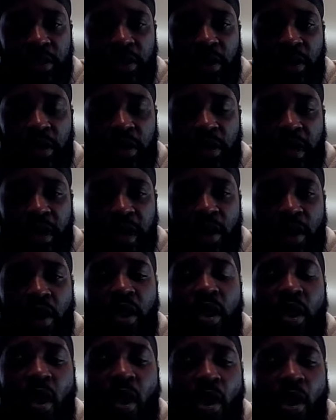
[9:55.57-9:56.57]
okay,
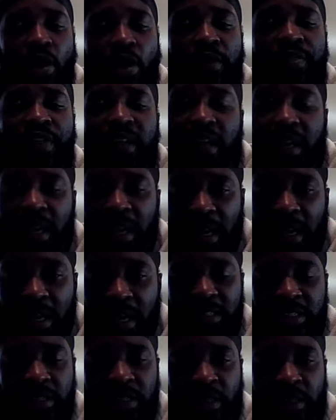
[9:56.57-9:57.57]
all of the
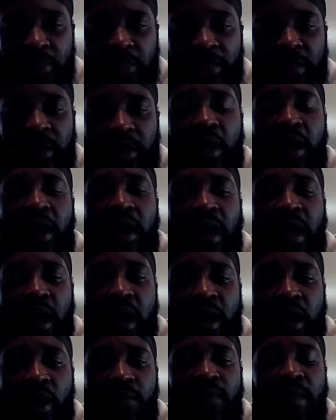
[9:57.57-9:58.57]
customs
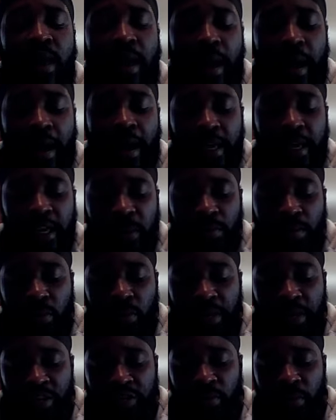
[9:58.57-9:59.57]
of a
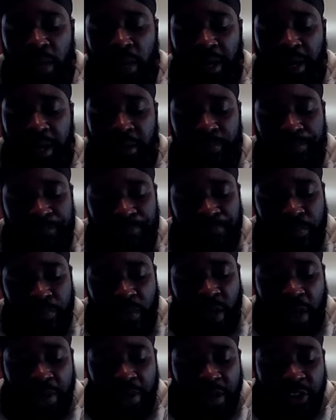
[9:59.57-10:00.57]
Hebrew Israelite.
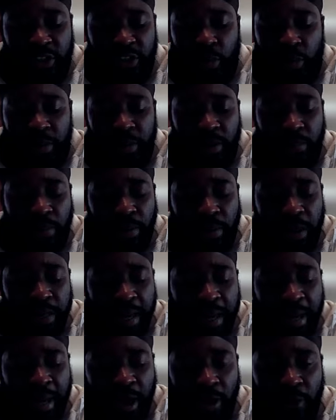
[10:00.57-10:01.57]
All right, I just wanted to bring
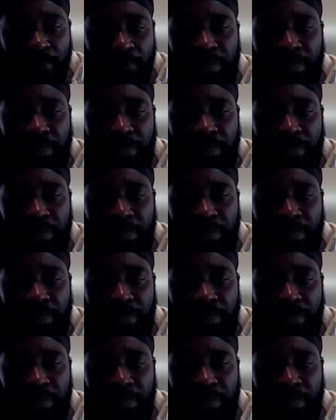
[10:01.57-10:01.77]
that out,